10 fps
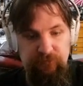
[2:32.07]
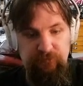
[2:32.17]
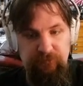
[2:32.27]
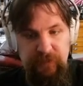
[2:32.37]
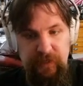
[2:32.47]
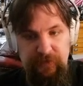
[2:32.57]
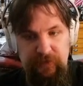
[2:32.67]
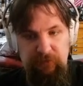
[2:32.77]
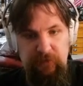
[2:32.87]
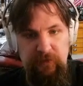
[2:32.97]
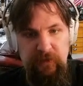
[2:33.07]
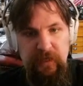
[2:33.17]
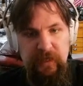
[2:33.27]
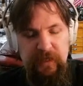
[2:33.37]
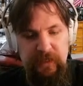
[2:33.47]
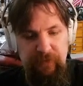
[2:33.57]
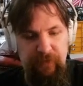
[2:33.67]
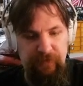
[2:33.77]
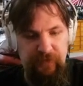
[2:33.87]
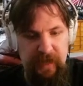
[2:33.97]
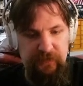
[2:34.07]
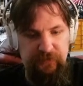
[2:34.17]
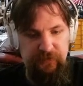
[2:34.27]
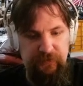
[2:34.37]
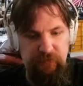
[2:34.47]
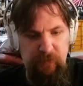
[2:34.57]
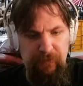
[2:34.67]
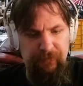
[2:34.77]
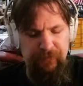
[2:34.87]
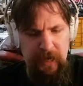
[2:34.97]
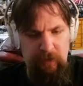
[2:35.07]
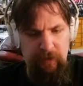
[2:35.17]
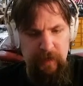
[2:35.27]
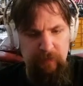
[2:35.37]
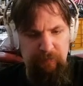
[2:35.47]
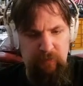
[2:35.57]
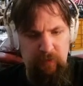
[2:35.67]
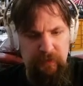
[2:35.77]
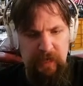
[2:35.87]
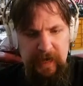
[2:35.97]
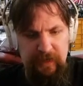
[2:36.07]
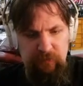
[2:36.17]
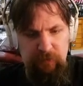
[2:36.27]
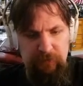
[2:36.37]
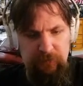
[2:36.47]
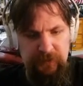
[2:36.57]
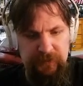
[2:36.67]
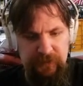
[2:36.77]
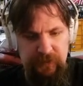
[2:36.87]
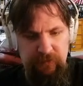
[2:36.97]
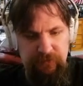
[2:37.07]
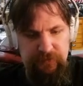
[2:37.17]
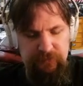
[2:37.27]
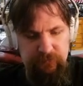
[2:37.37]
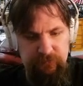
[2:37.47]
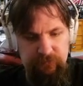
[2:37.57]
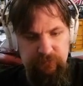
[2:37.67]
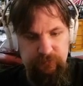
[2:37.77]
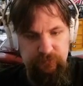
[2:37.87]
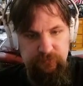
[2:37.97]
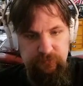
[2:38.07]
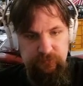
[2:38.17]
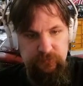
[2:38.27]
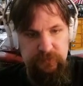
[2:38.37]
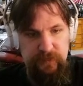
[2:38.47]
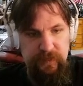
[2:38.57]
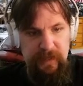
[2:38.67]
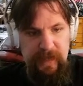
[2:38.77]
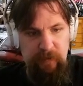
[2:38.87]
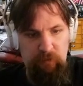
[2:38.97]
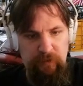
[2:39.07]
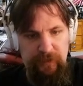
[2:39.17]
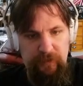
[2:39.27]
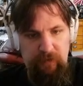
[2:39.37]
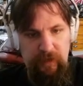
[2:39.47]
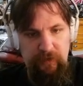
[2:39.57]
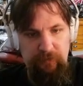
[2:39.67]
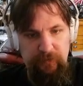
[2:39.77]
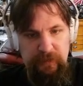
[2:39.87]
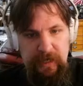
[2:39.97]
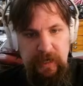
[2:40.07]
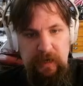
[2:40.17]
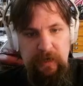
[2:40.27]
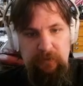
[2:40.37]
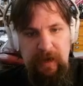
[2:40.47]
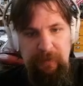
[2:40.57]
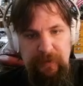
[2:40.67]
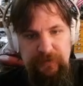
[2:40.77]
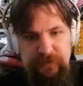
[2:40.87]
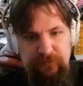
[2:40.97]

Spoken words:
Because it will give us access to a very important item we will need to use. Now we're going to go on over there and grab it.